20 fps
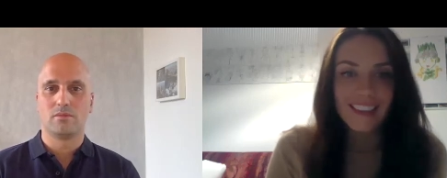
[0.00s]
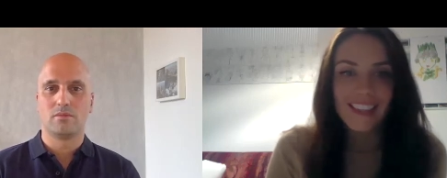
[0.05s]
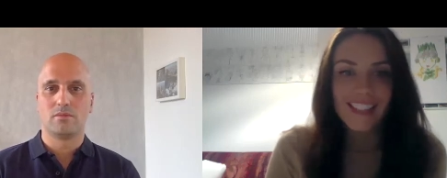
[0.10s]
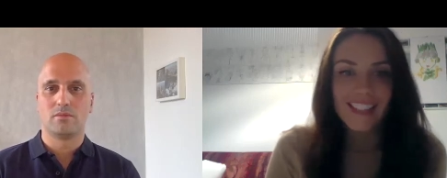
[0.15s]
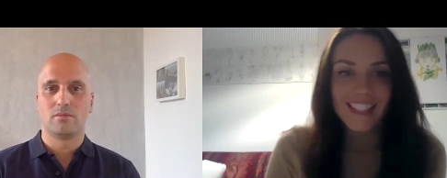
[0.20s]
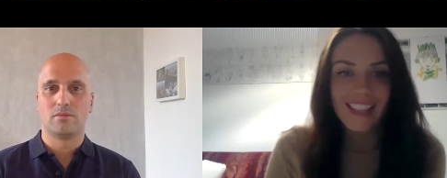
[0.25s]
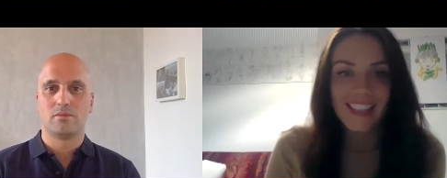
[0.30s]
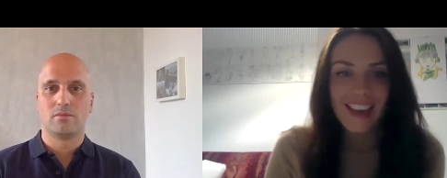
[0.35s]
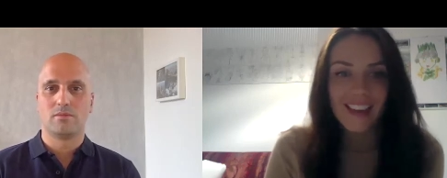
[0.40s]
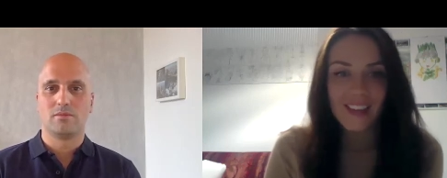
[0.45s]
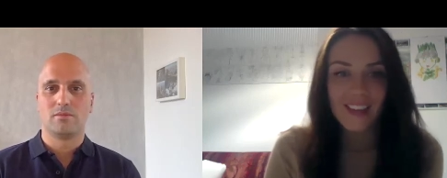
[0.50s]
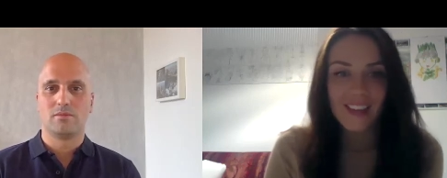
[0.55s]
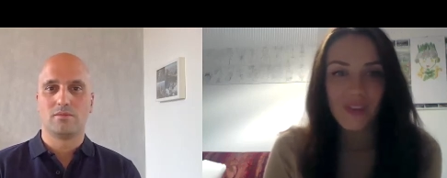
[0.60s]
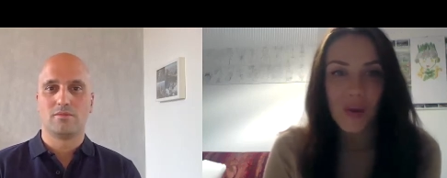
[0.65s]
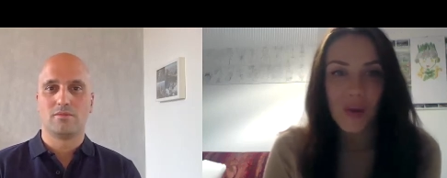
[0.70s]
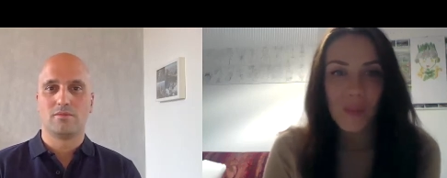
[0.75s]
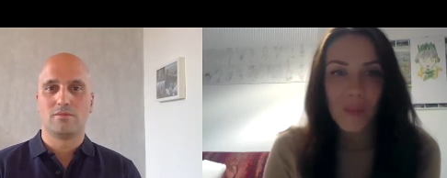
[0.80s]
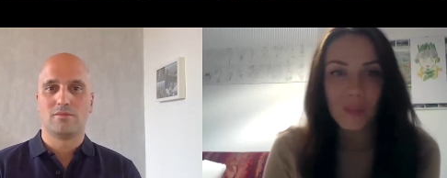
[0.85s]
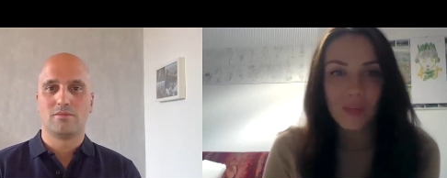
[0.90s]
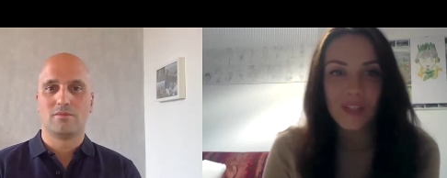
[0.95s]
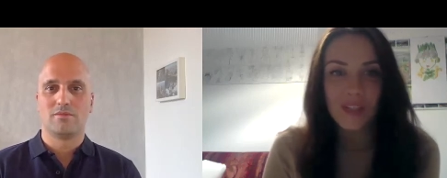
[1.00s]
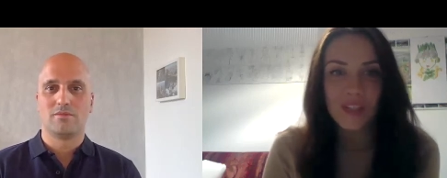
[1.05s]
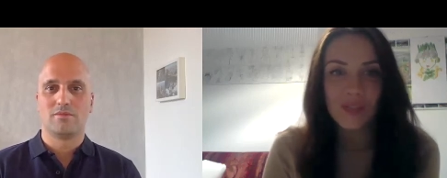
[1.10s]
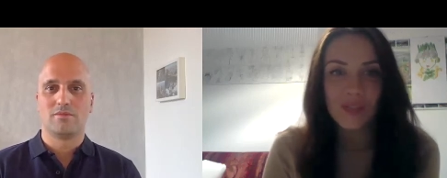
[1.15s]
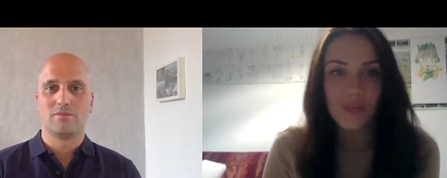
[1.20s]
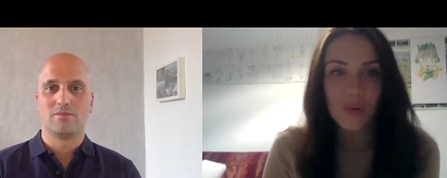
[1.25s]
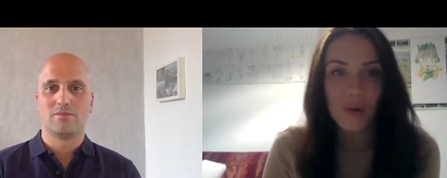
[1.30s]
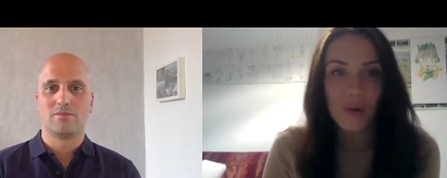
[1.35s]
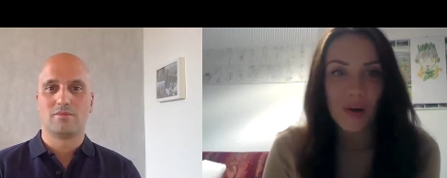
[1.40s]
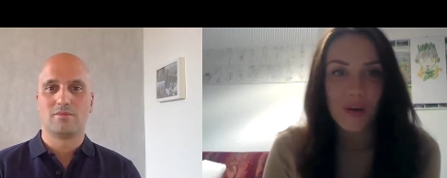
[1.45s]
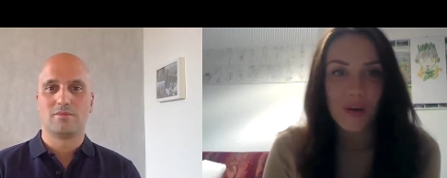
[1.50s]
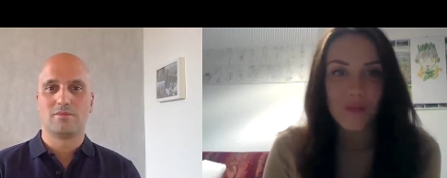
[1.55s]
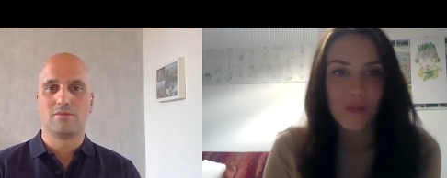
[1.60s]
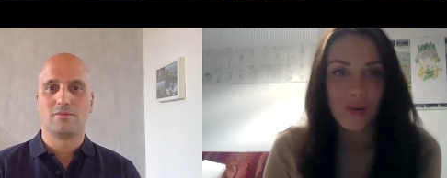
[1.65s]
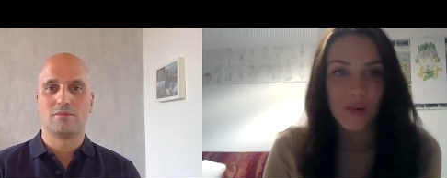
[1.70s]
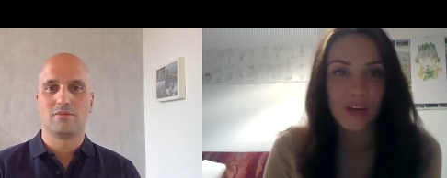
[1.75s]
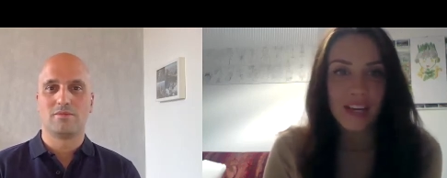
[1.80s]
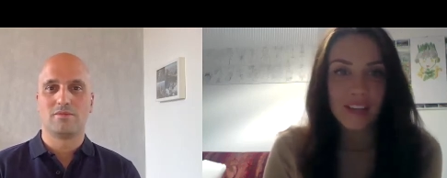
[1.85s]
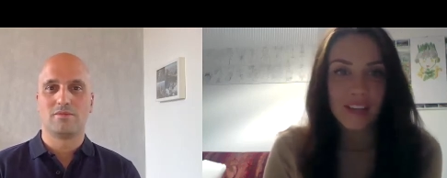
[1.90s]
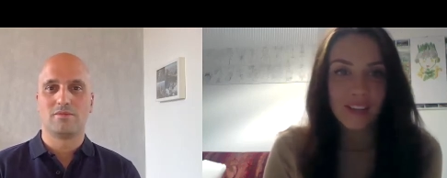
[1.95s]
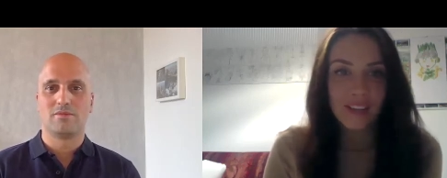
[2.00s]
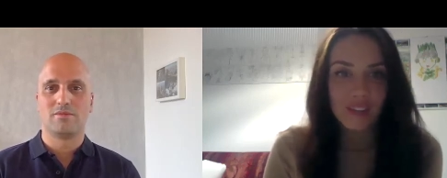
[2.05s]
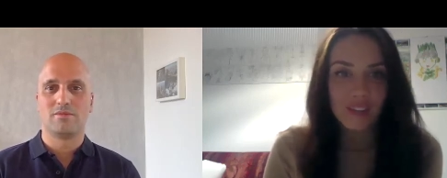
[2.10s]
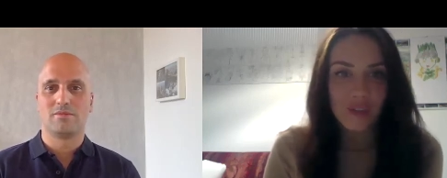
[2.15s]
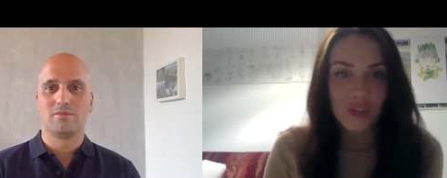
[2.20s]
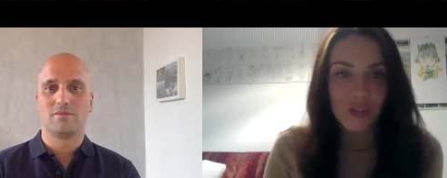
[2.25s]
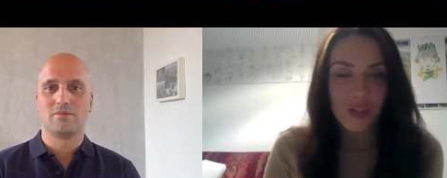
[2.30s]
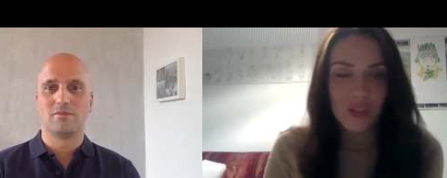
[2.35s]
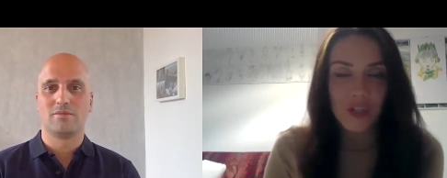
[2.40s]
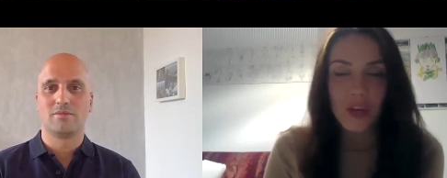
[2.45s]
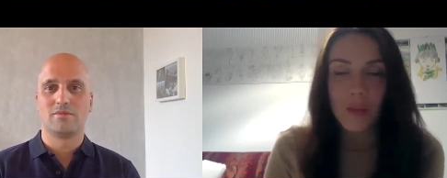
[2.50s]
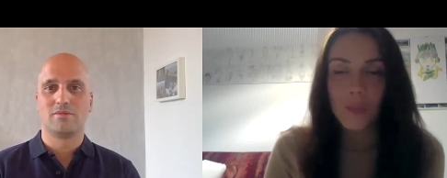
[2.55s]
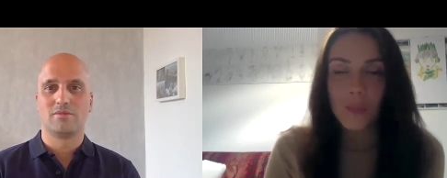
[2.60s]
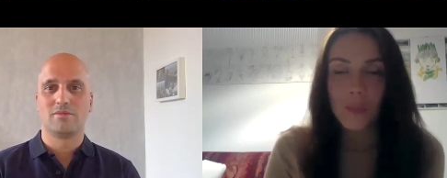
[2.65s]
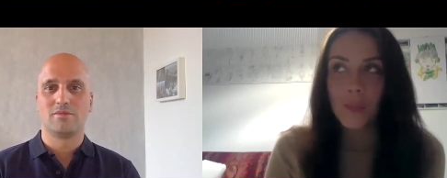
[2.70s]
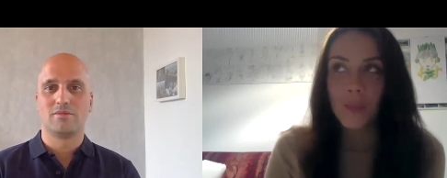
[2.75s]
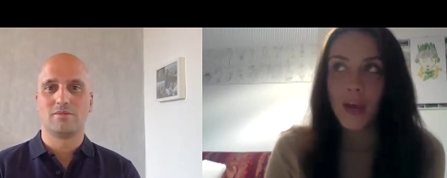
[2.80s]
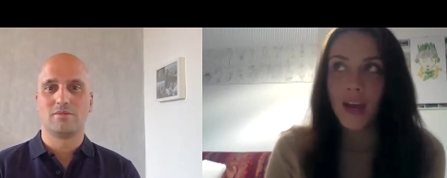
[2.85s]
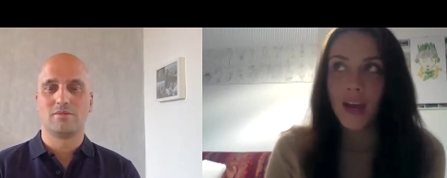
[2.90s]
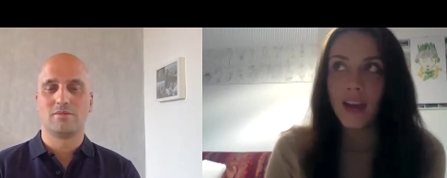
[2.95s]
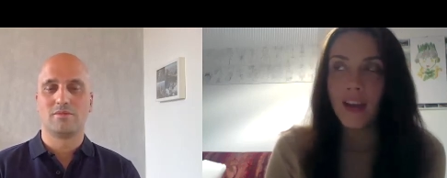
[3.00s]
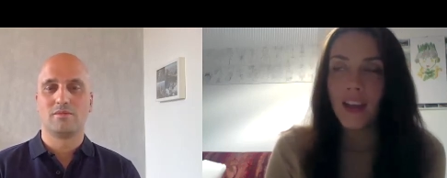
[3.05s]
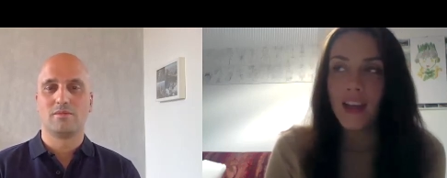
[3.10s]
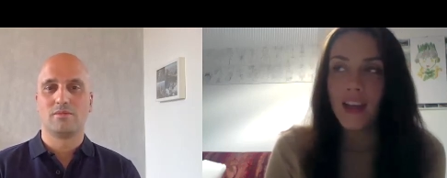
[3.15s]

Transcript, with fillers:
Speaker 1: these kind of companies for for internship. But